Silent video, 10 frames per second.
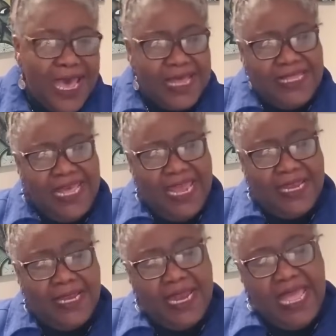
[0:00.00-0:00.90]

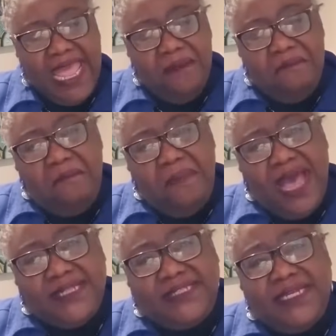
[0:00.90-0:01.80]
Then,
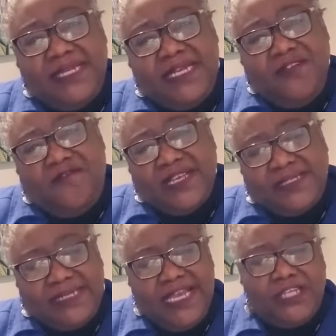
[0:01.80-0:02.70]
imagine the
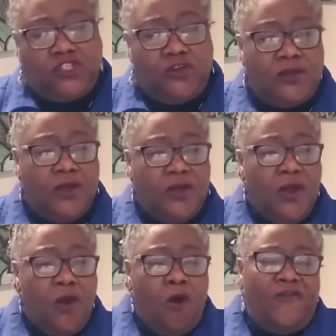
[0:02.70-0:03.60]
devastation
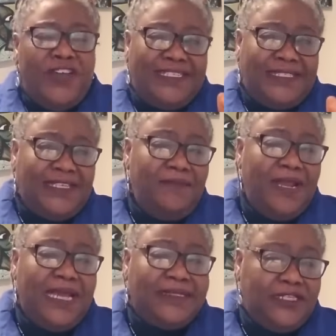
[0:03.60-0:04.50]
of a
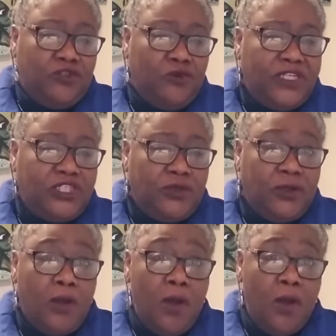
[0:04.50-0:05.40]
similar situation
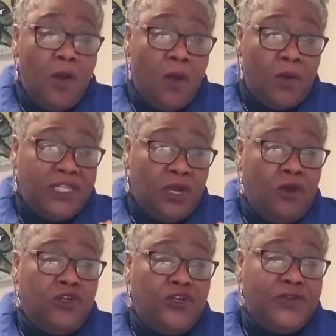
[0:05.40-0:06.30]
on the
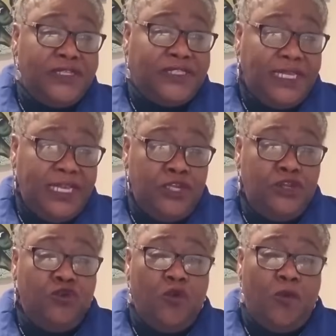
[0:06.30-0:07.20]
countries in
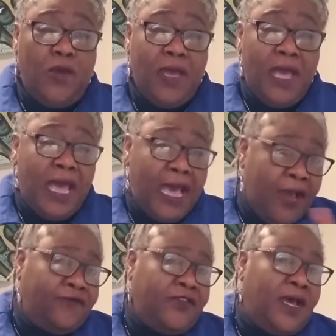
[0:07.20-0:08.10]
Europe
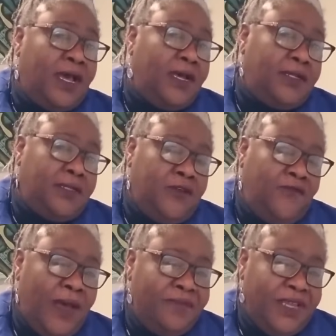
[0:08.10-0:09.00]
after the
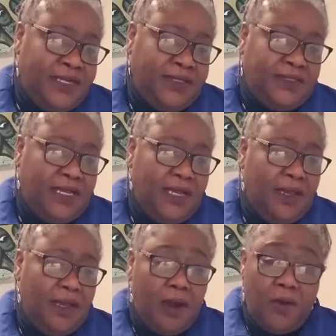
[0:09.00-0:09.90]
famines.
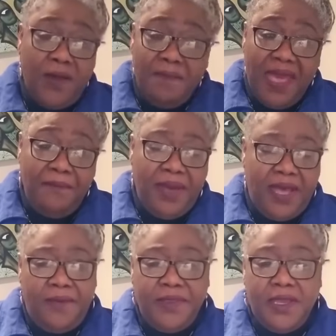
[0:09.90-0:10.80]

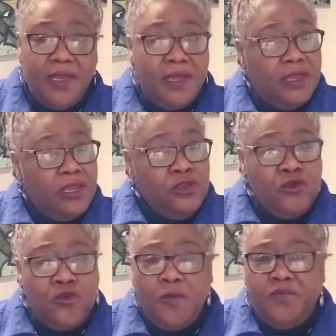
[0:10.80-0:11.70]
Remember,
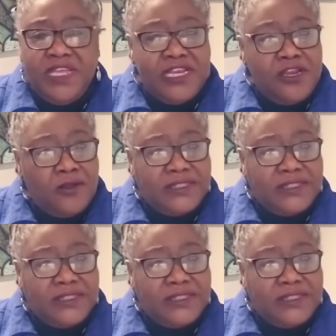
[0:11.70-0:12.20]
Europe did not